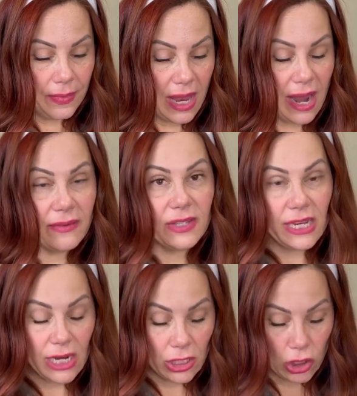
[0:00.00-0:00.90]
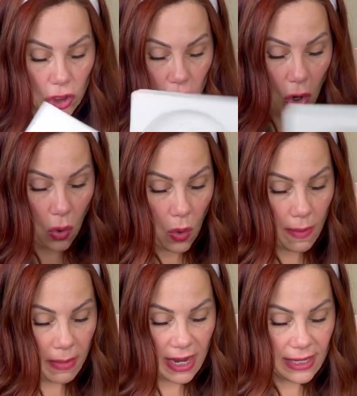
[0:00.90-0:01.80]
And I've seen it so
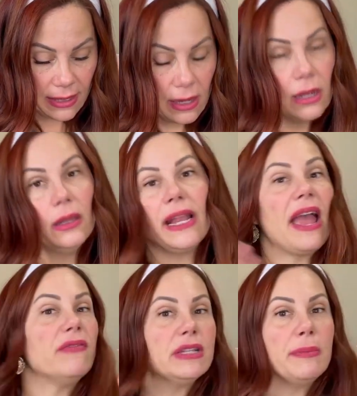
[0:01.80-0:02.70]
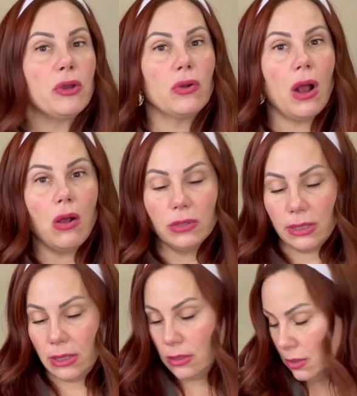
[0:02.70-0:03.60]
many, like every time I go to her
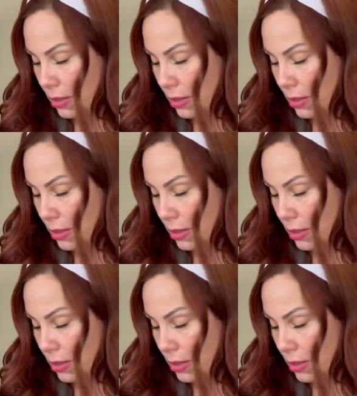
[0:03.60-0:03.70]
house,